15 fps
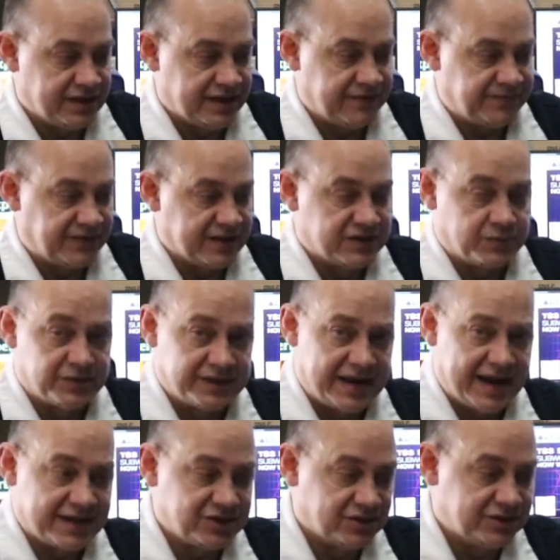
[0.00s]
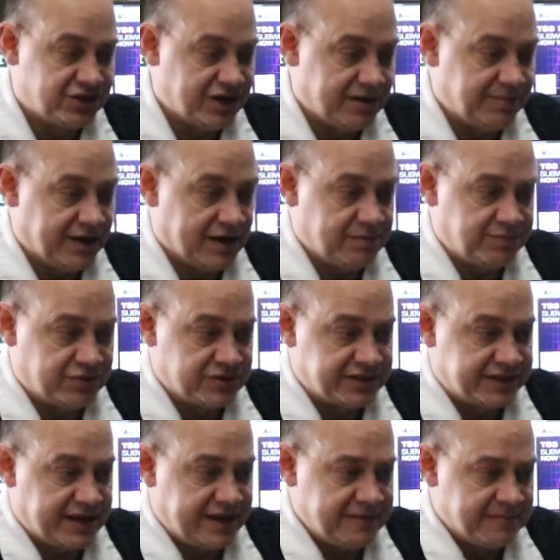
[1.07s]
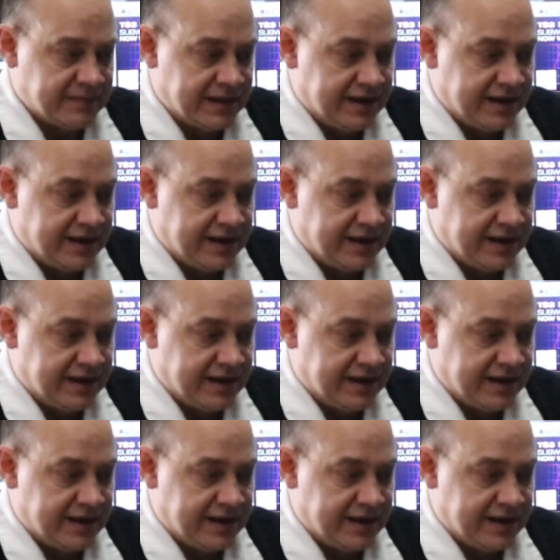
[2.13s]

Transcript: If this was an actual JBL per se,